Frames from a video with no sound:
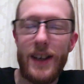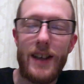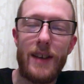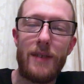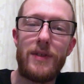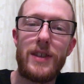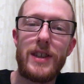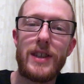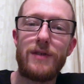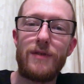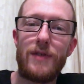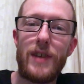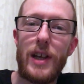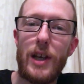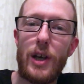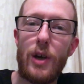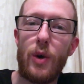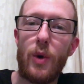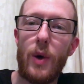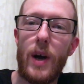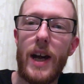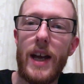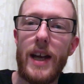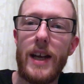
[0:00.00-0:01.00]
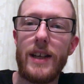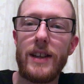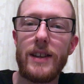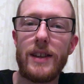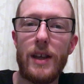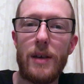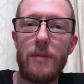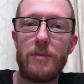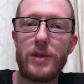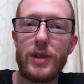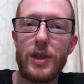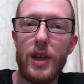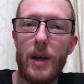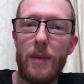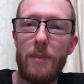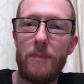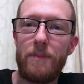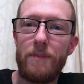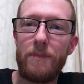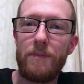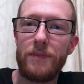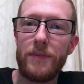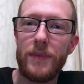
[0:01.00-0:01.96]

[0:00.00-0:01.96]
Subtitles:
give this video a thumbs up.